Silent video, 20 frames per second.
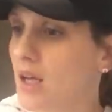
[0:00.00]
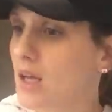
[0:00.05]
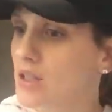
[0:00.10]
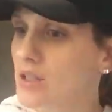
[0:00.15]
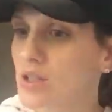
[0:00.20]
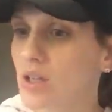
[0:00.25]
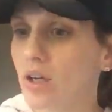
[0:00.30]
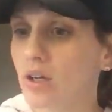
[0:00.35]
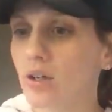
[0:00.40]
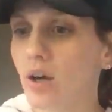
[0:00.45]

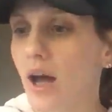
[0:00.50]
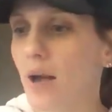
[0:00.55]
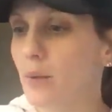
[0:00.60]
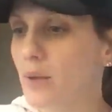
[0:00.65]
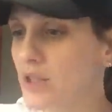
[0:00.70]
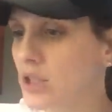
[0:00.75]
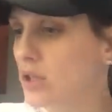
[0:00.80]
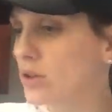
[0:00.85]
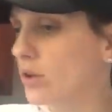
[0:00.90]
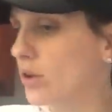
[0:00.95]
So I
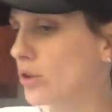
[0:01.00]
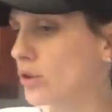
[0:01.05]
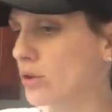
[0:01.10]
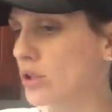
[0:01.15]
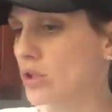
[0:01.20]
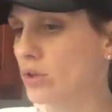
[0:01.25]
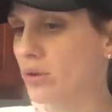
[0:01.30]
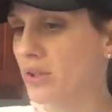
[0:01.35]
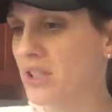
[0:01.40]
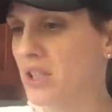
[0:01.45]
went to the grocery
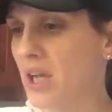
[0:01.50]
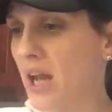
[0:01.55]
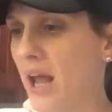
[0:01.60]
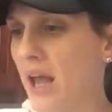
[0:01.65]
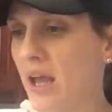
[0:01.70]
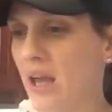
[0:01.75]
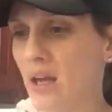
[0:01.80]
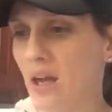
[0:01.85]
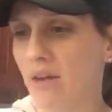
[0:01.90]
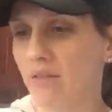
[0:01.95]
store
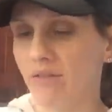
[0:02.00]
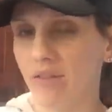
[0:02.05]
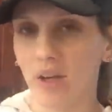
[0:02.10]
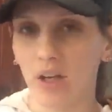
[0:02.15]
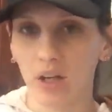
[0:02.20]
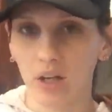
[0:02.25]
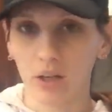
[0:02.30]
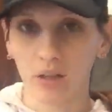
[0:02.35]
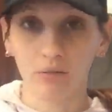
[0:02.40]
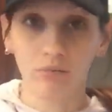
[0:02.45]
today and I
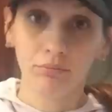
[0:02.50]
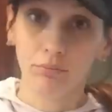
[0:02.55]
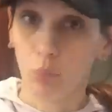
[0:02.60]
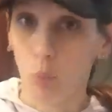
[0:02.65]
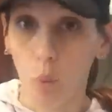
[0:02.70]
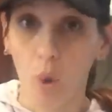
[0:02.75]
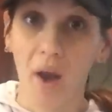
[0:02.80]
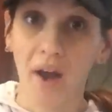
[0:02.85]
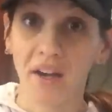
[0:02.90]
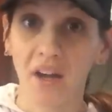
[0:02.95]
figured,
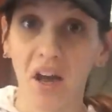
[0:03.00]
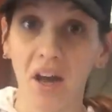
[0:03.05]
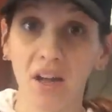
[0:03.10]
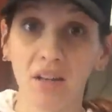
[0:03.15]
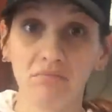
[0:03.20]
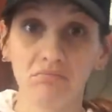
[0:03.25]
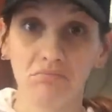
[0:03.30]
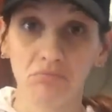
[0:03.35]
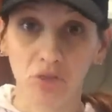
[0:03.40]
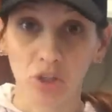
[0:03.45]
why
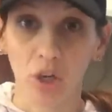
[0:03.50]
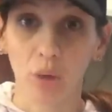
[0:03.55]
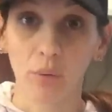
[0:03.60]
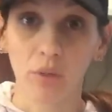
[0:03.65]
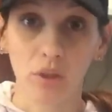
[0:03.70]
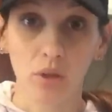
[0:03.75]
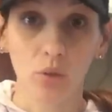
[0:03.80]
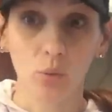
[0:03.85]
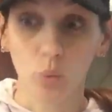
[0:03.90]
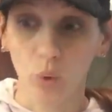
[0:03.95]
not share
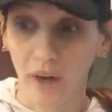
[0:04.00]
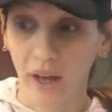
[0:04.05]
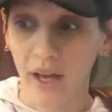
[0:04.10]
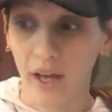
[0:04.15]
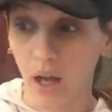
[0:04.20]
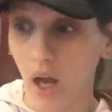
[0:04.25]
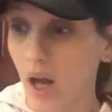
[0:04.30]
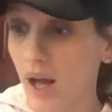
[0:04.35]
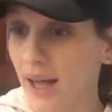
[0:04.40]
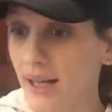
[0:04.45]
with you what I
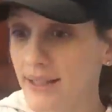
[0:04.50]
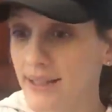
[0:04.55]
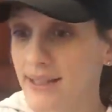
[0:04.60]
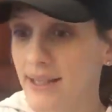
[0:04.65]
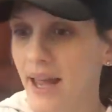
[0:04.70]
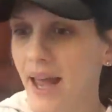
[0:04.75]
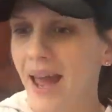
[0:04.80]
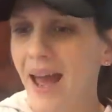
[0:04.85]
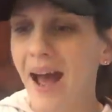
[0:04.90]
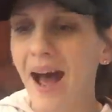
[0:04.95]
got.
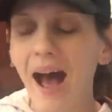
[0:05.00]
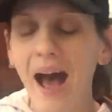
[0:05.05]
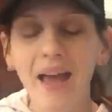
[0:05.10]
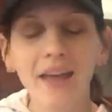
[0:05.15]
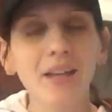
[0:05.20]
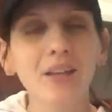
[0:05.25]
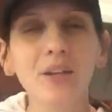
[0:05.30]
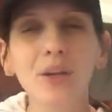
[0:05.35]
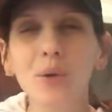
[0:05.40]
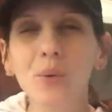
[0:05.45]

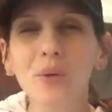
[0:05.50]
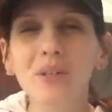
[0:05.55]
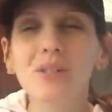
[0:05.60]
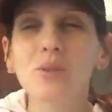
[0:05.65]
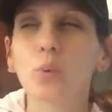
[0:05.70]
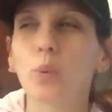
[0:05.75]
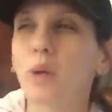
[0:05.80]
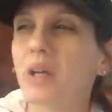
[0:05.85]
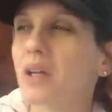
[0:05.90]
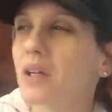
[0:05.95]
You know what's
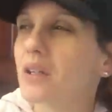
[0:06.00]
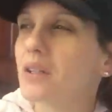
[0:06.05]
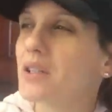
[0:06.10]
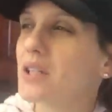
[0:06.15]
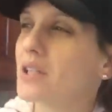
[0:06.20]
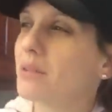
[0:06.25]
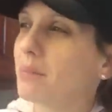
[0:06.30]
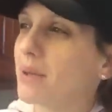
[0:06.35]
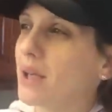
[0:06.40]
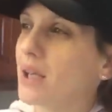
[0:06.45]
weird
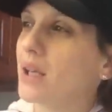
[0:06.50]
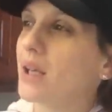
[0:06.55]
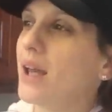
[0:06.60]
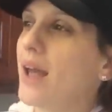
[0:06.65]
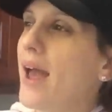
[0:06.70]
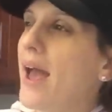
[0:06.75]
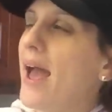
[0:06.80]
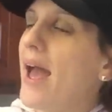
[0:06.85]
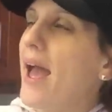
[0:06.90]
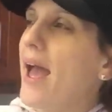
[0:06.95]
to
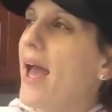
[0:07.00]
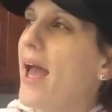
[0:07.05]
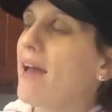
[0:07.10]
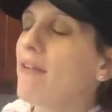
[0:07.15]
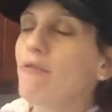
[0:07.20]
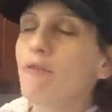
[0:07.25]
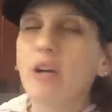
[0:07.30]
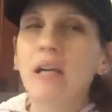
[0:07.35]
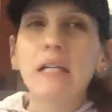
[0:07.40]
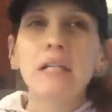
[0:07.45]
me?
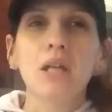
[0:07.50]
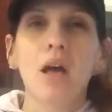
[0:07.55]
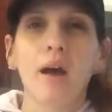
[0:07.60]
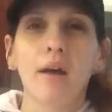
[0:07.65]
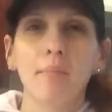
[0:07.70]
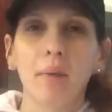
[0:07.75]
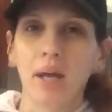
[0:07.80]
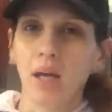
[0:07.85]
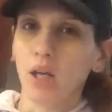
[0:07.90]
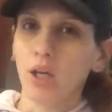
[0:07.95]
Every
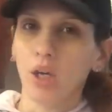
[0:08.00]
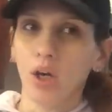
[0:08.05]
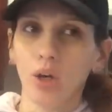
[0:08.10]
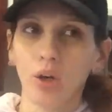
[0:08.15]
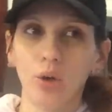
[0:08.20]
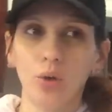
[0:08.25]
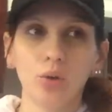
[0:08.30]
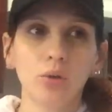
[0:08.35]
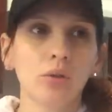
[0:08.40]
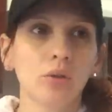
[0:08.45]
time I
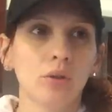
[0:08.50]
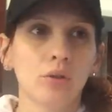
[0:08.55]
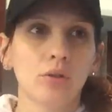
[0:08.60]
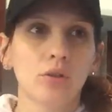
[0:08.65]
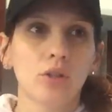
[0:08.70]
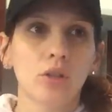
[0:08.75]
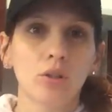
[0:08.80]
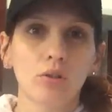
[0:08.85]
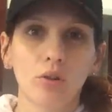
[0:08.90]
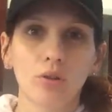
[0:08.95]
go
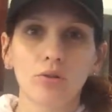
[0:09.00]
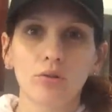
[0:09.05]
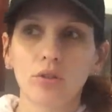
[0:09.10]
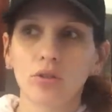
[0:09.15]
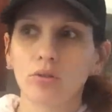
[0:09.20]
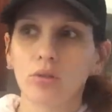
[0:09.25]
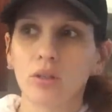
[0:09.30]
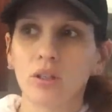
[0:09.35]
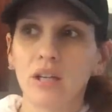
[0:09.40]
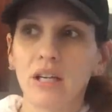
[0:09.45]
to the grocery
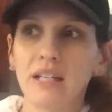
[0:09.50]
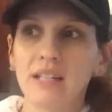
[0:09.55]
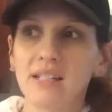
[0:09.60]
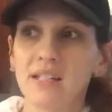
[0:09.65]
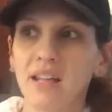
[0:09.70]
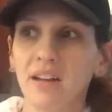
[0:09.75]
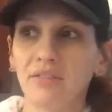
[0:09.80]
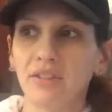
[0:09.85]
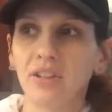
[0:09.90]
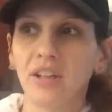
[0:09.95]
store, it's
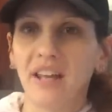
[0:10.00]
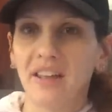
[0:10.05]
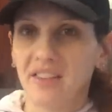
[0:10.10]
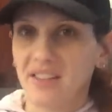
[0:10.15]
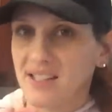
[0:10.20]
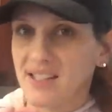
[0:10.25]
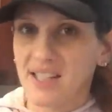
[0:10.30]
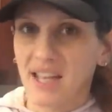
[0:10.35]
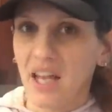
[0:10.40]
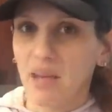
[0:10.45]
never like the
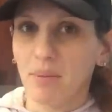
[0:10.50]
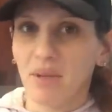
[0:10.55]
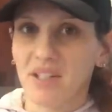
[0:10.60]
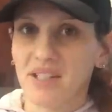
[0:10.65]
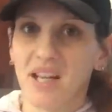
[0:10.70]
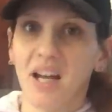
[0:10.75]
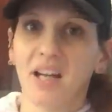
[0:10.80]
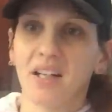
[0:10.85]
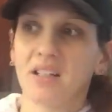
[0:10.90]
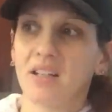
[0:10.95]
same
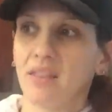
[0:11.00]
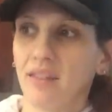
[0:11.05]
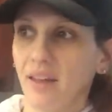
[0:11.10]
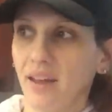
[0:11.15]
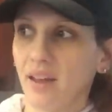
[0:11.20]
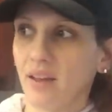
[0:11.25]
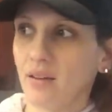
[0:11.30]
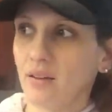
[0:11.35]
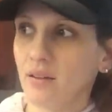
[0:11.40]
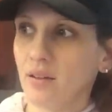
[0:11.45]
exact
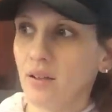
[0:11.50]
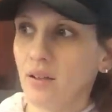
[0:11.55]
thing.